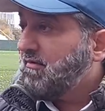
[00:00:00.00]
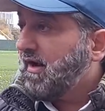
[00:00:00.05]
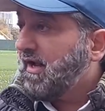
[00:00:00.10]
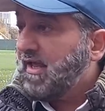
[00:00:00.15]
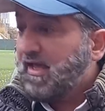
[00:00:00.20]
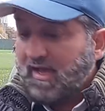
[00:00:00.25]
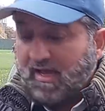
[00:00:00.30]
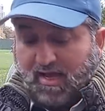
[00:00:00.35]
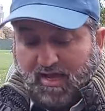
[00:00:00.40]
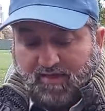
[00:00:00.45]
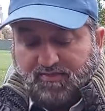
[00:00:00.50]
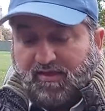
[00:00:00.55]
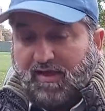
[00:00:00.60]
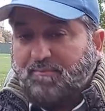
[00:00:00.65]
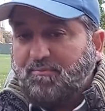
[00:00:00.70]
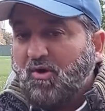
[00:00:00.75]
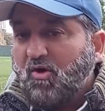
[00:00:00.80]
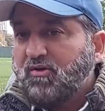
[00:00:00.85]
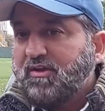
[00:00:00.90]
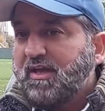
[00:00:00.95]
Right? They're
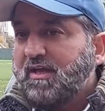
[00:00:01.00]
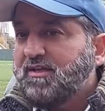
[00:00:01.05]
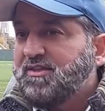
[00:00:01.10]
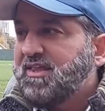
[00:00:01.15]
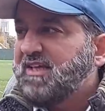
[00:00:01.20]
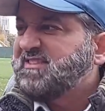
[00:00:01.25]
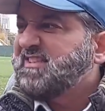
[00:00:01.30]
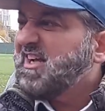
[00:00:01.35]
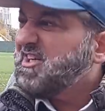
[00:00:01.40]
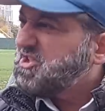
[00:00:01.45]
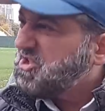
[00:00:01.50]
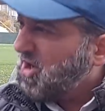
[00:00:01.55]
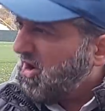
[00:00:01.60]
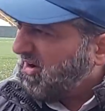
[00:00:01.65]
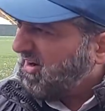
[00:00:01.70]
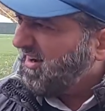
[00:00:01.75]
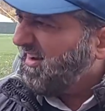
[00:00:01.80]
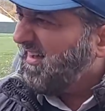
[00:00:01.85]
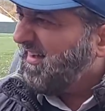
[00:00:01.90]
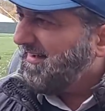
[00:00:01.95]
blocking things like
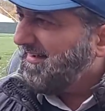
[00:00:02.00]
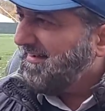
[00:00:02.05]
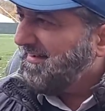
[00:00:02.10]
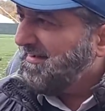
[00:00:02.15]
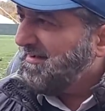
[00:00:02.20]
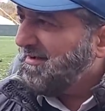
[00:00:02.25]
chocolate.